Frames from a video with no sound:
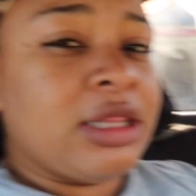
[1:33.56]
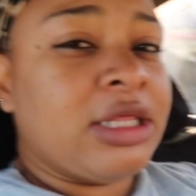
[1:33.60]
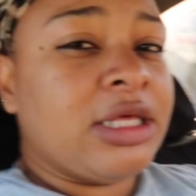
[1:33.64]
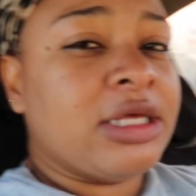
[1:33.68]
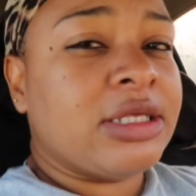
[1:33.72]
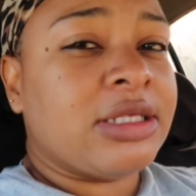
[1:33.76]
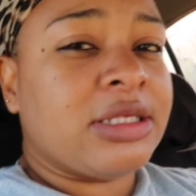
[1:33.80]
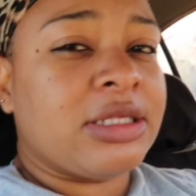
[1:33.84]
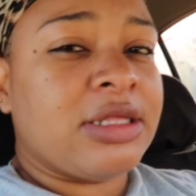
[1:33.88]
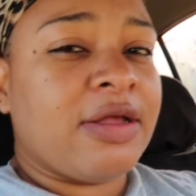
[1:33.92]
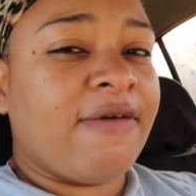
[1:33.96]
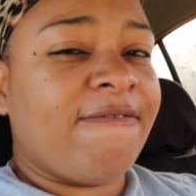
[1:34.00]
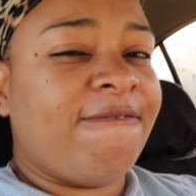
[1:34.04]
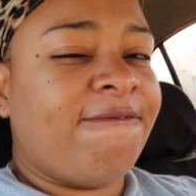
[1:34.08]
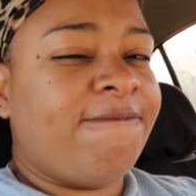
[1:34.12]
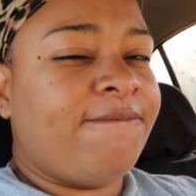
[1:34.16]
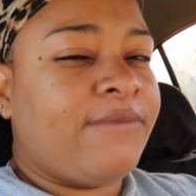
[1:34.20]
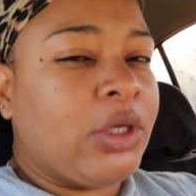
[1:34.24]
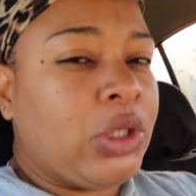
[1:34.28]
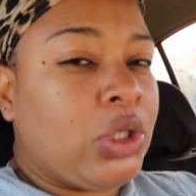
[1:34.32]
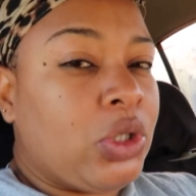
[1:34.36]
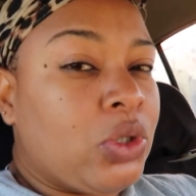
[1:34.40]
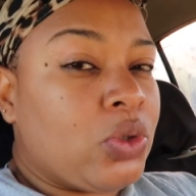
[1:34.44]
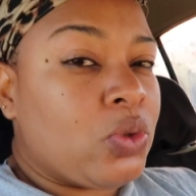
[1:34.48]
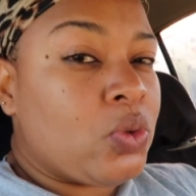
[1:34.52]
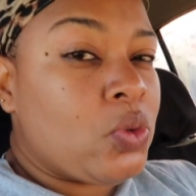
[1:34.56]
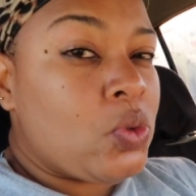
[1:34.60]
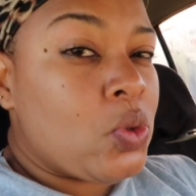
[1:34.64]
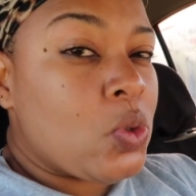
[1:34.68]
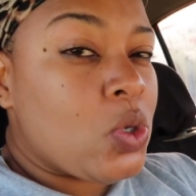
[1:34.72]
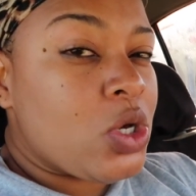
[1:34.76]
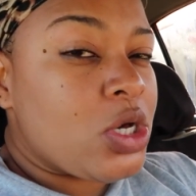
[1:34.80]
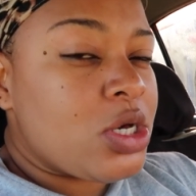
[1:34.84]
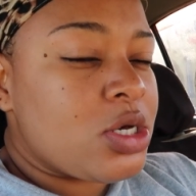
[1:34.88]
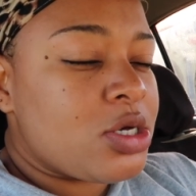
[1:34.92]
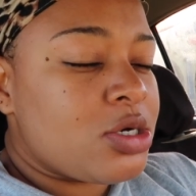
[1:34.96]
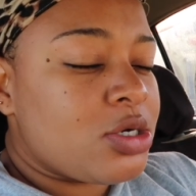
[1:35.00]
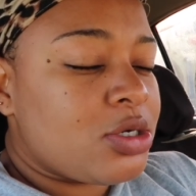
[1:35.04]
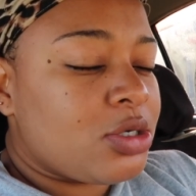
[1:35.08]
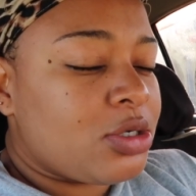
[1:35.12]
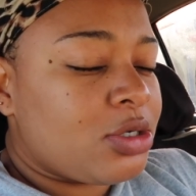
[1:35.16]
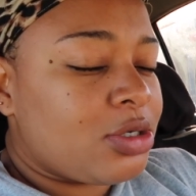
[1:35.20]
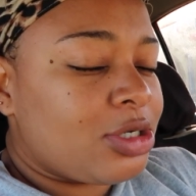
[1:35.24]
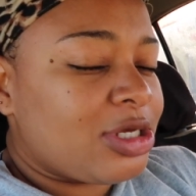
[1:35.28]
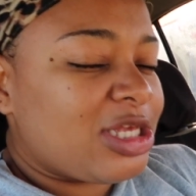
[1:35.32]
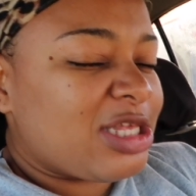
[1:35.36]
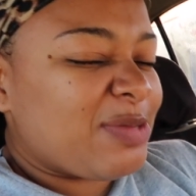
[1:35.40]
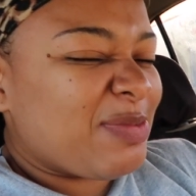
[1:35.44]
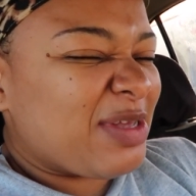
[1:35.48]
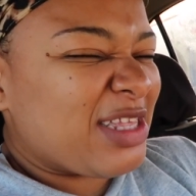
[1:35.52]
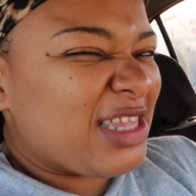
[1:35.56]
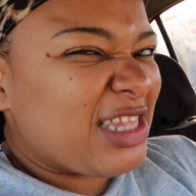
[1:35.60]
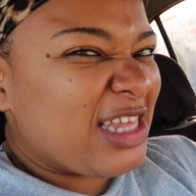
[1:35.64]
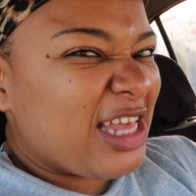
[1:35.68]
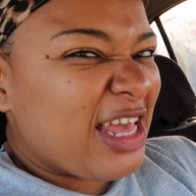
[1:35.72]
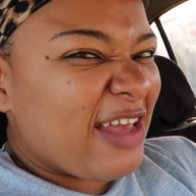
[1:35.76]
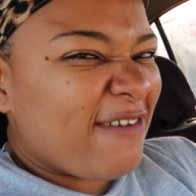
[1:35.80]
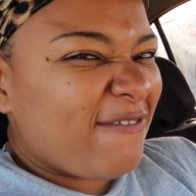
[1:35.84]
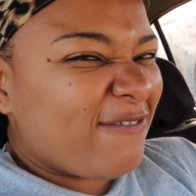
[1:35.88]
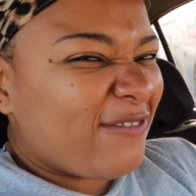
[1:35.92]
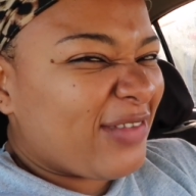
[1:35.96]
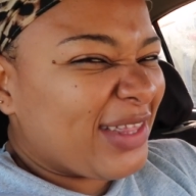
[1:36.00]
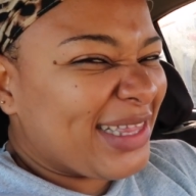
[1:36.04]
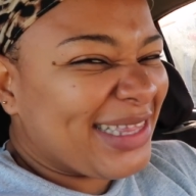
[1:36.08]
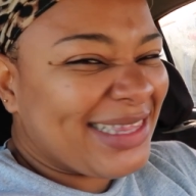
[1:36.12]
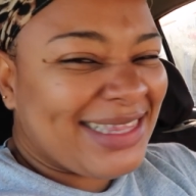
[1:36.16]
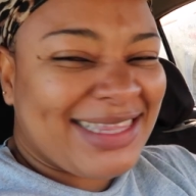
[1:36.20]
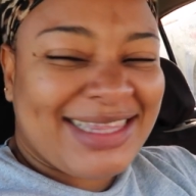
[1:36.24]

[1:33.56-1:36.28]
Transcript: These are a few Christmas gifts.